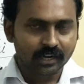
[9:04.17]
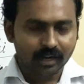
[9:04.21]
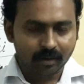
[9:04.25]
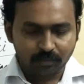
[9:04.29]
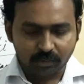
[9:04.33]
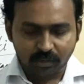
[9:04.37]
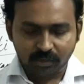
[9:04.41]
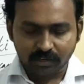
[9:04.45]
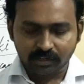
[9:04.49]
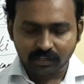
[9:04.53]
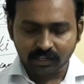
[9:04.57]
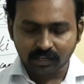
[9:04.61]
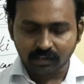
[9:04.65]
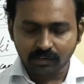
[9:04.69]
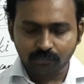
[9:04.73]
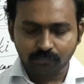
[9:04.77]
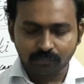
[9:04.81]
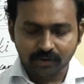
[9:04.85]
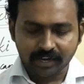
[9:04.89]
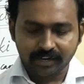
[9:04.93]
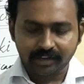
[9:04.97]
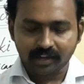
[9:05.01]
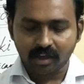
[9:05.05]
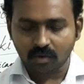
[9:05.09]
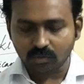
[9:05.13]
community,
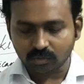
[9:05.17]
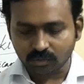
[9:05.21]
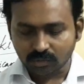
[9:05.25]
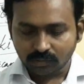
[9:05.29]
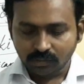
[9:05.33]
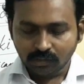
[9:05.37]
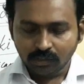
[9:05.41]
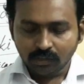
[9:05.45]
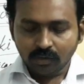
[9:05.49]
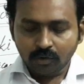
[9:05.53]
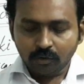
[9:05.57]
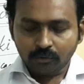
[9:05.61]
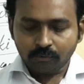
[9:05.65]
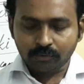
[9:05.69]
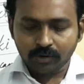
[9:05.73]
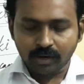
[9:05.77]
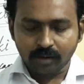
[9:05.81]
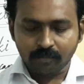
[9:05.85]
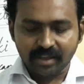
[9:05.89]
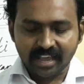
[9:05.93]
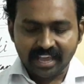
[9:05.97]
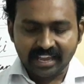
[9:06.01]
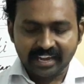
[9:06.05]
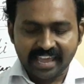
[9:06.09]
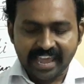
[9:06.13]
find out from
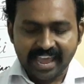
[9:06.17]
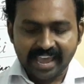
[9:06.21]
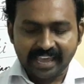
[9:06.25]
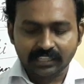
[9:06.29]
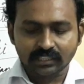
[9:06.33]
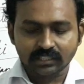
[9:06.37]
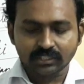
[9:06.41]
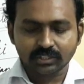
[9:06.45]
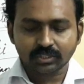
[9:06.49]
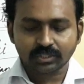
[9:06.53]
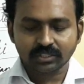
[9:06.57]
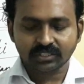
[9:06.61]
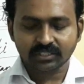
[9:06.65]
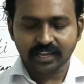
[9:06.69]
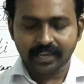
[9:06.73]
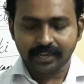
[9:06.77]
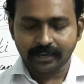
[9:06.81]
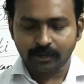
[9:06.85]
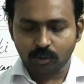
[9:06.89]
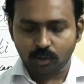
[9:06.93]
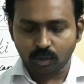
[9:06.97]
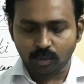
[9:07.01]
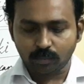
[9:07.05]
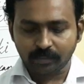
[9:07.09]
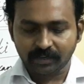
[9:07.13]
an
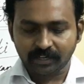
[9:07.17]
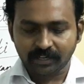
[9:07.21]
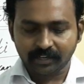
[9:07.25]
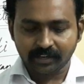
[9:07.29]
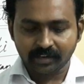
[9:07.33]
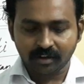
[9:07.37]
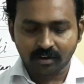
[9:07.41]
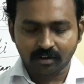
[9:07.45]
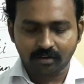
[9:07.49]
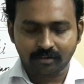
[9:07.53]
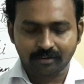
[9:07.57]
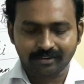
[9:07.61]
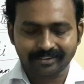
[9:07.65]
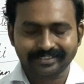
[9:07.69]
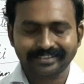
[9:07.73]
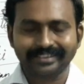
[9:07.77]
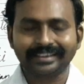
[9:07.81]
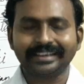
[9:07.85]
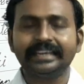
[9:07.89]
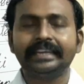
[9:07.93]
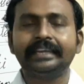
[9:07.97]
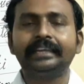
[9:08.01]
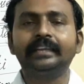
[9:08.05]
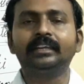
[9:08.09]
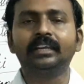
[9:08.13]
encyclopedia or
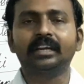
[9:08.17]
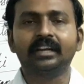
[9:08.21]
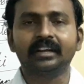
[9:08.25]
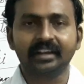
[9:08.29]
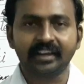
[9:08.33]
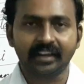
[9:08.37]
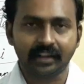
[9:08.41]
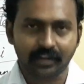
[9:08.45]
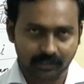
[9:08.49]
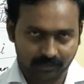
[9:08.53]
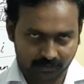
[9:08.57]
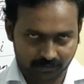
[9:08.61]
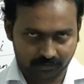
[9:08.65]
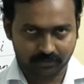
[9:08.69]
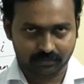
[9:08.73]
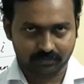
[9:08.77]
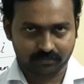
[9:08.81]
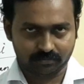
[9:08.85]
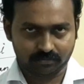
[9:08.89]
the internet.